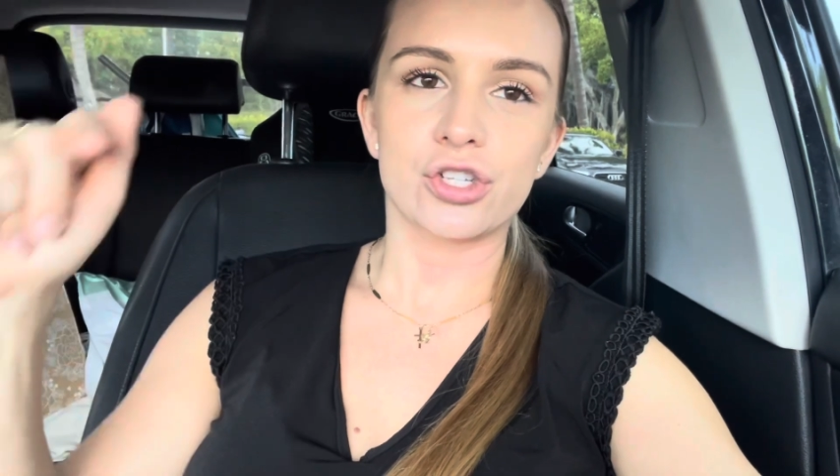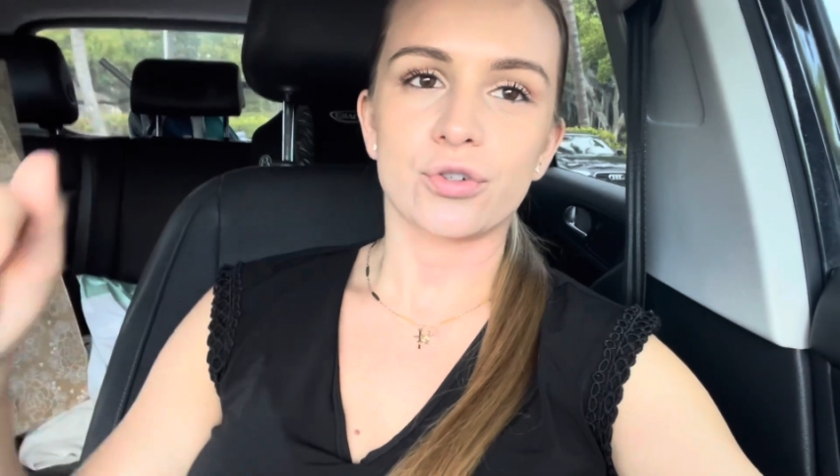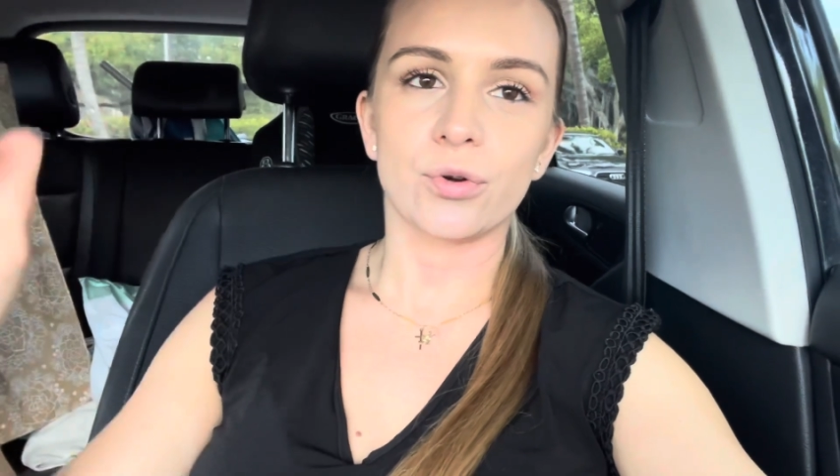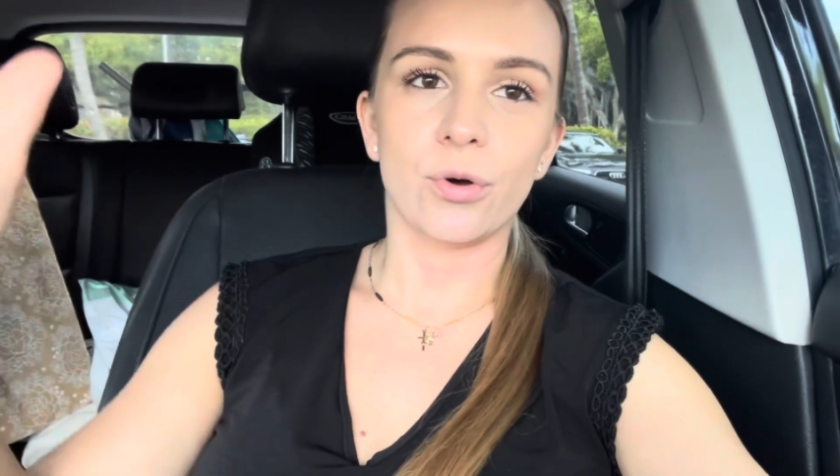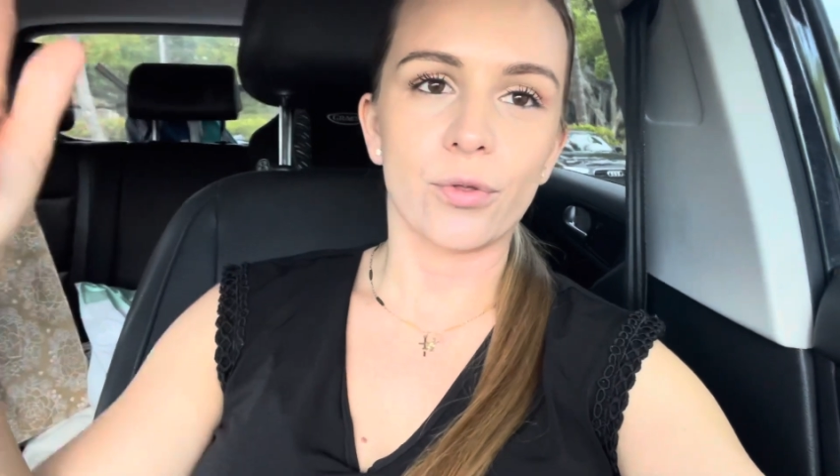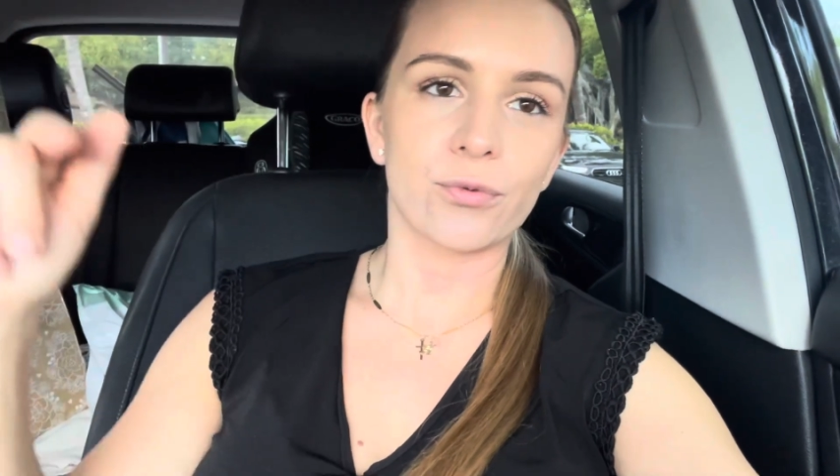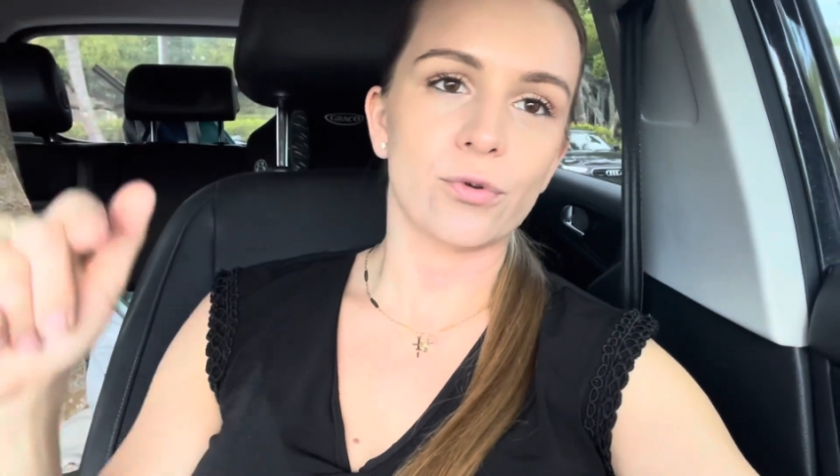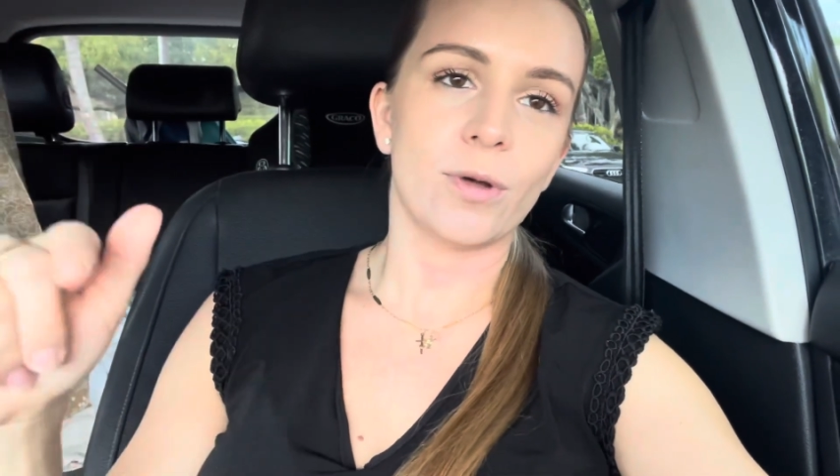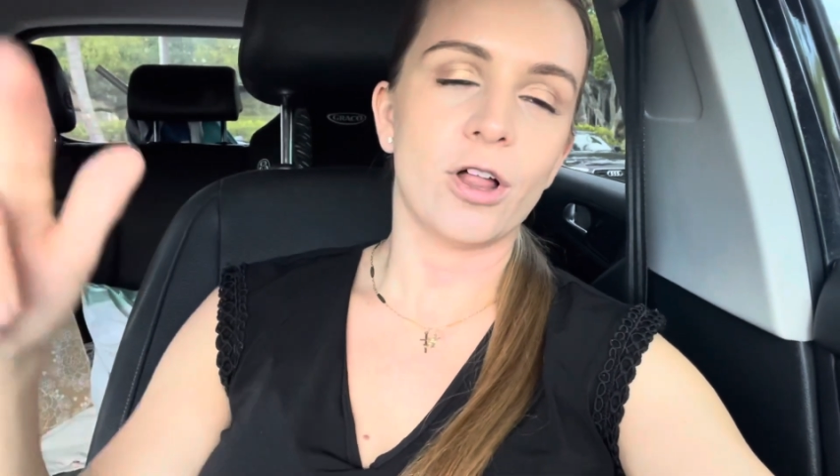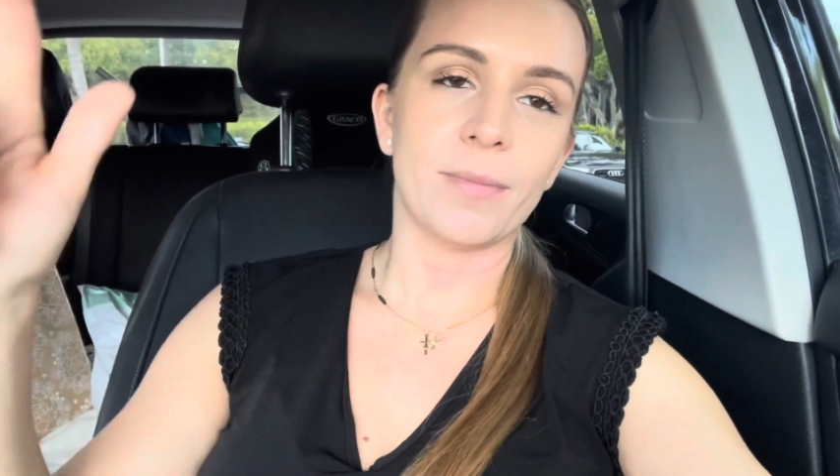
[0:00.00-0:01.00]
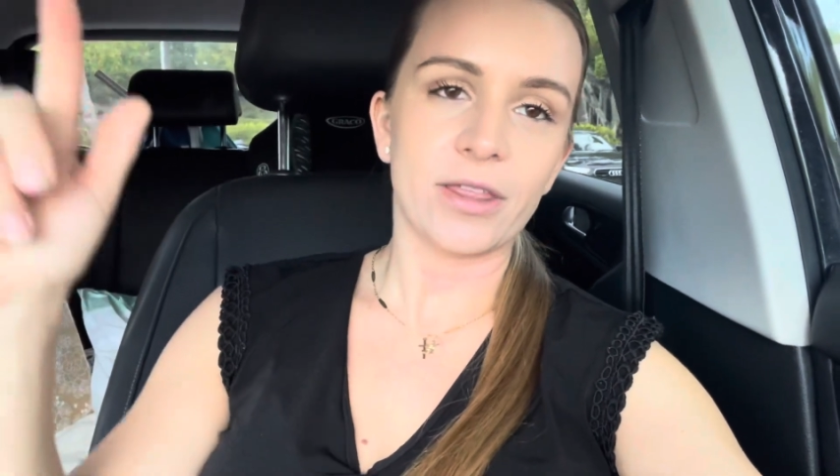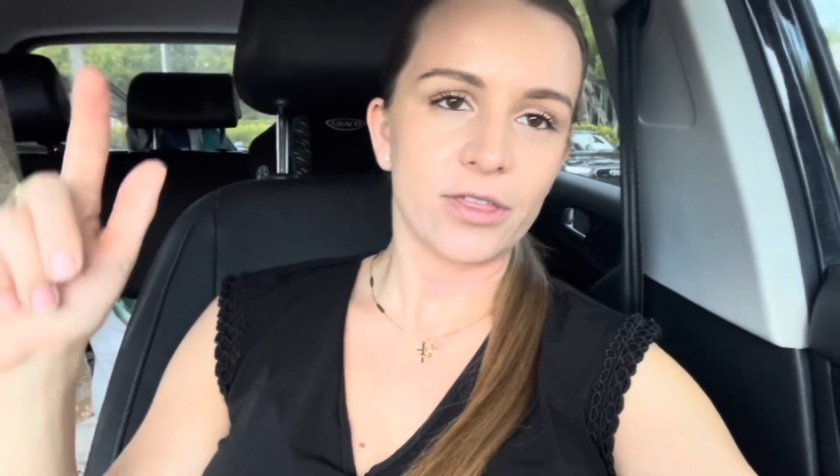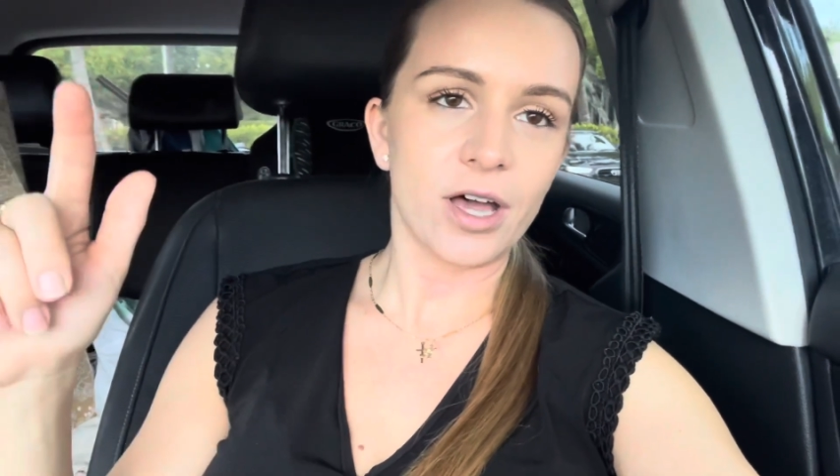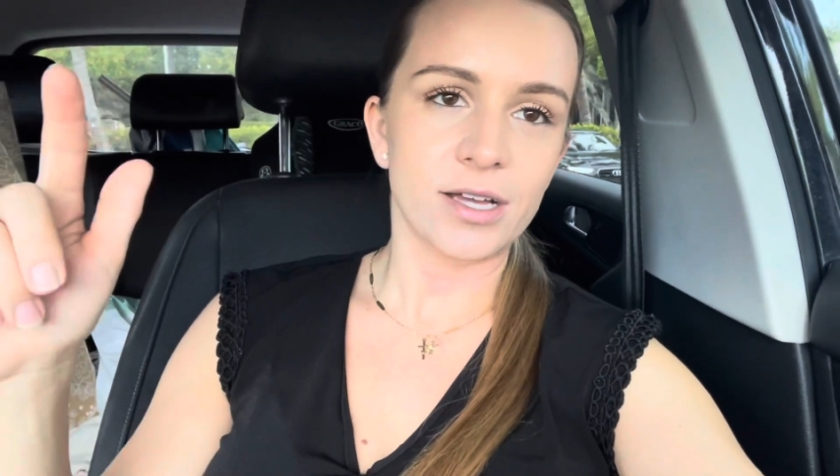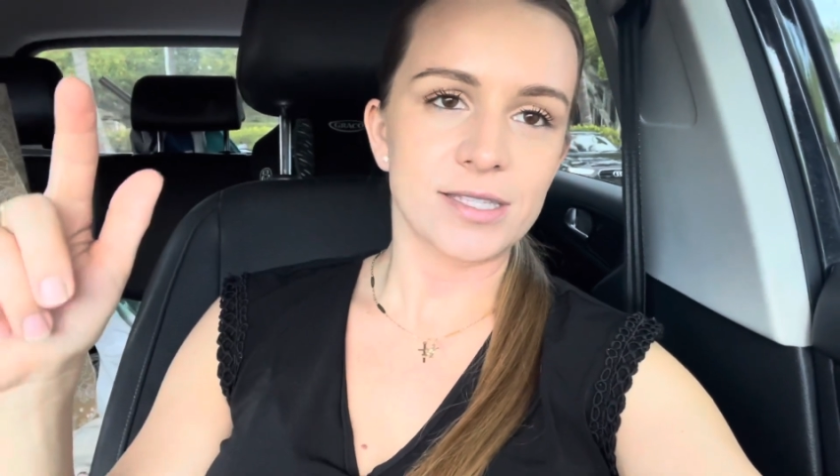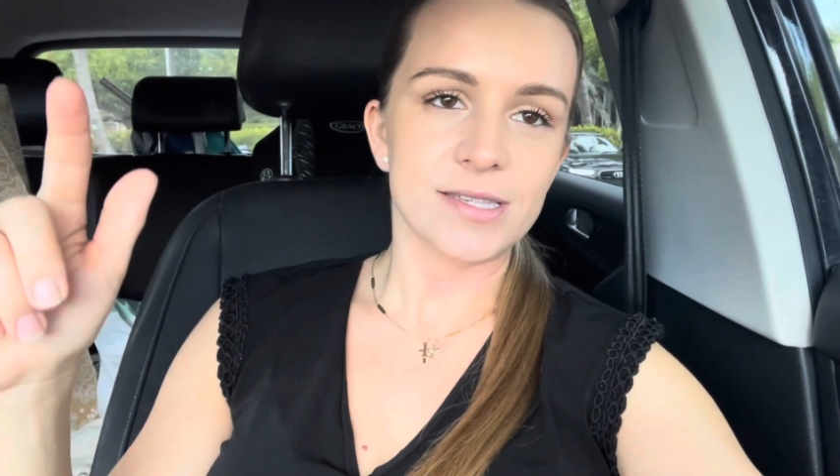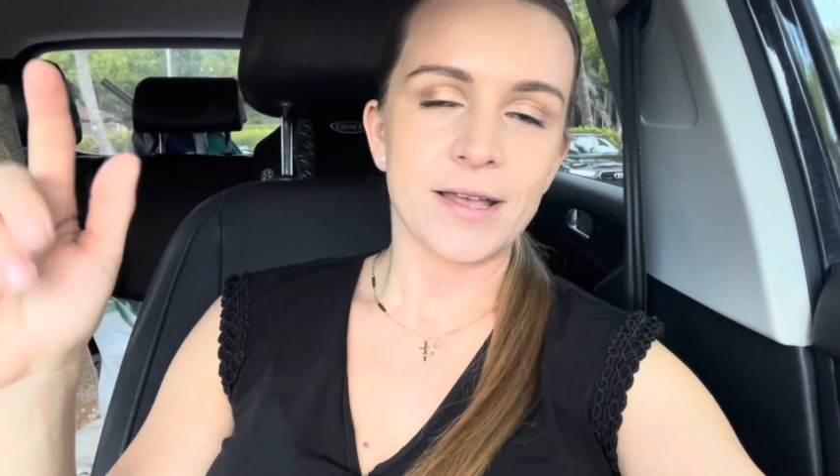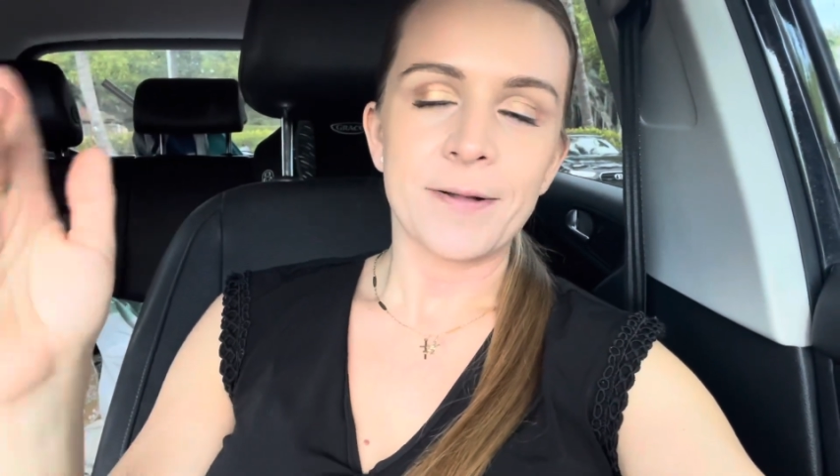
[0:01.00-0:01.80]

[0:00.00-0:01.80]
scroll through all my thoughts.